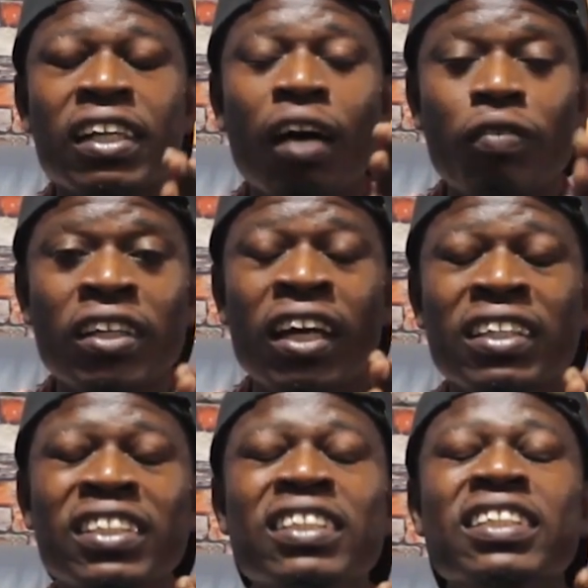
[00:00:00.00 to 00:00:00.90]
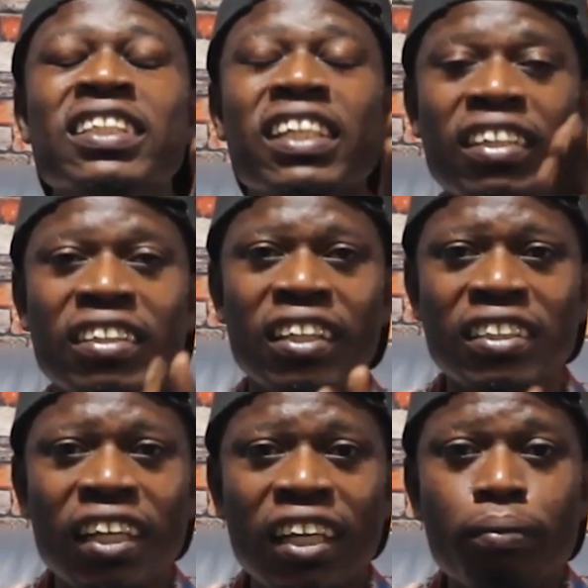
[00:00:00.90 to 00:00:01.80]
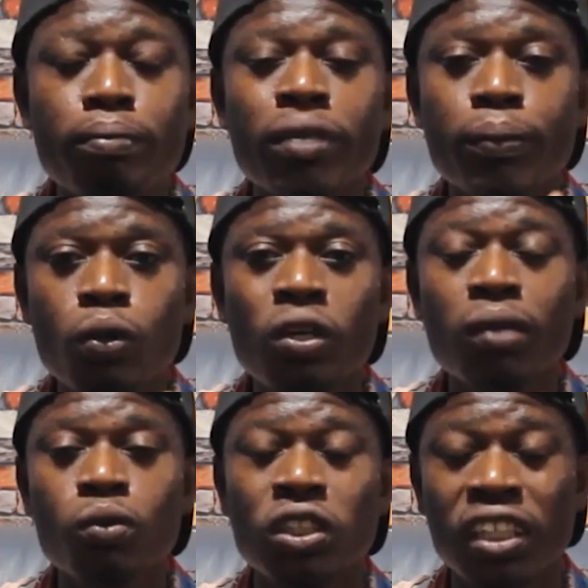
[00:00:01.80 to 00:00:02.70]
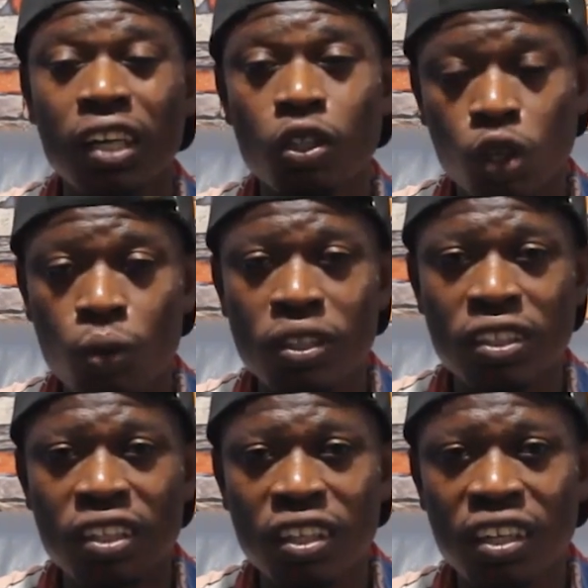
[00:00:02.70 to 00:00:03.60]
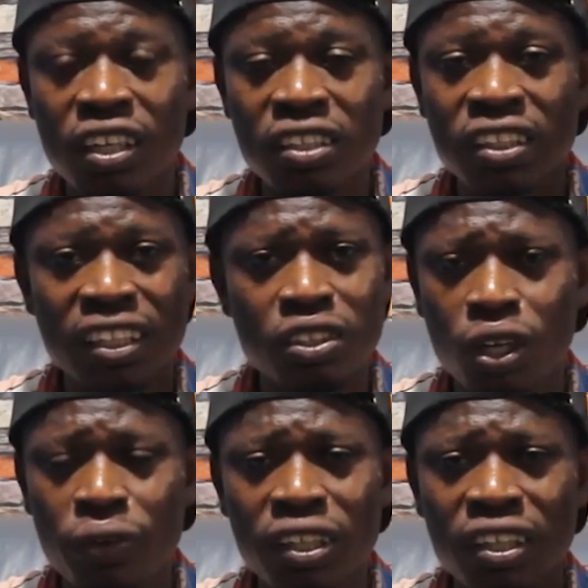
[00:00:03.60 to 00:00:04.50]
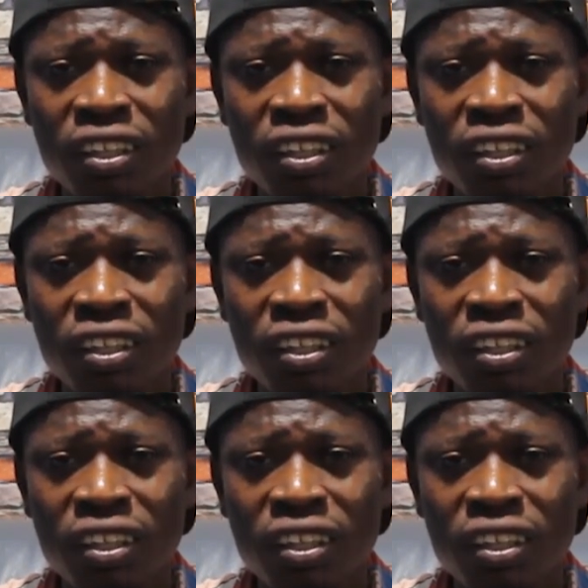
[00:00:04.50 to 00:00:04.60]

having a DNA test and people came to share their stories. Share their story.